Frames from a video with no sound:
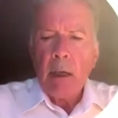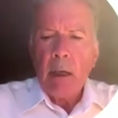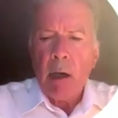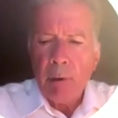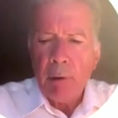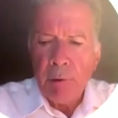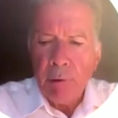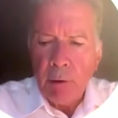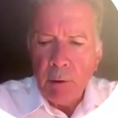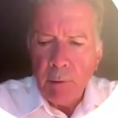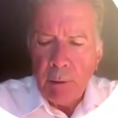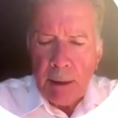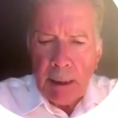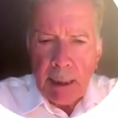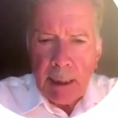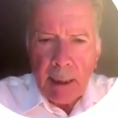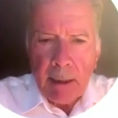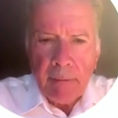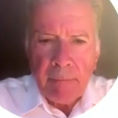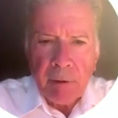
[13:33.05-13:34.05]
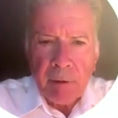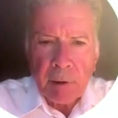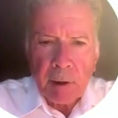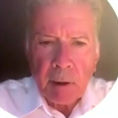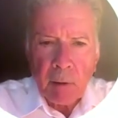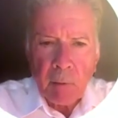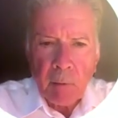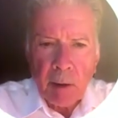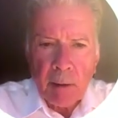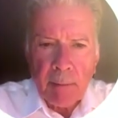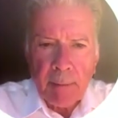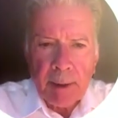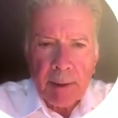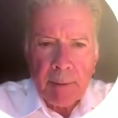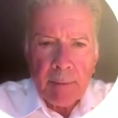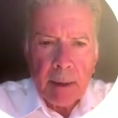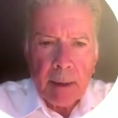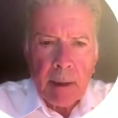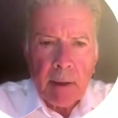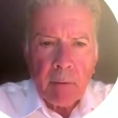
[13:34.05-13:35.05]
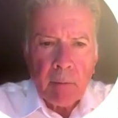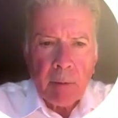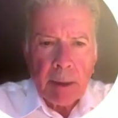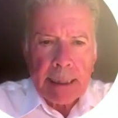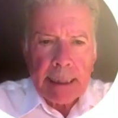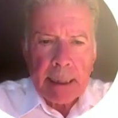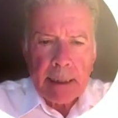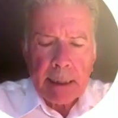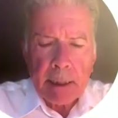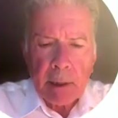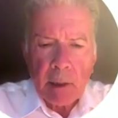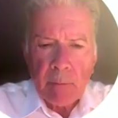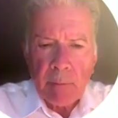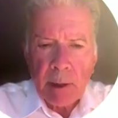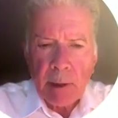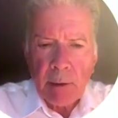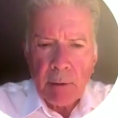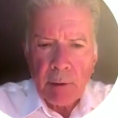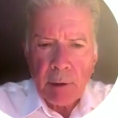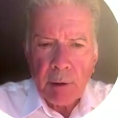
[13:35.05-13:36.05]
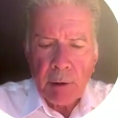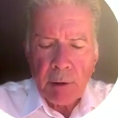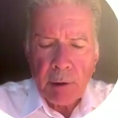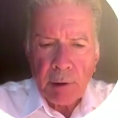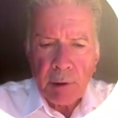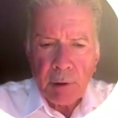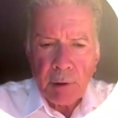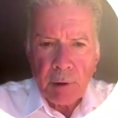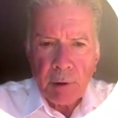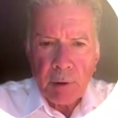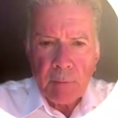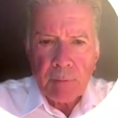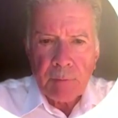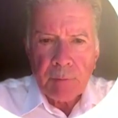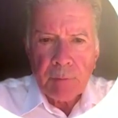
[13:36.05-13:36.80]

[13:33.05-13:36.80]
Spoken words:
other infertile women without endometriosis.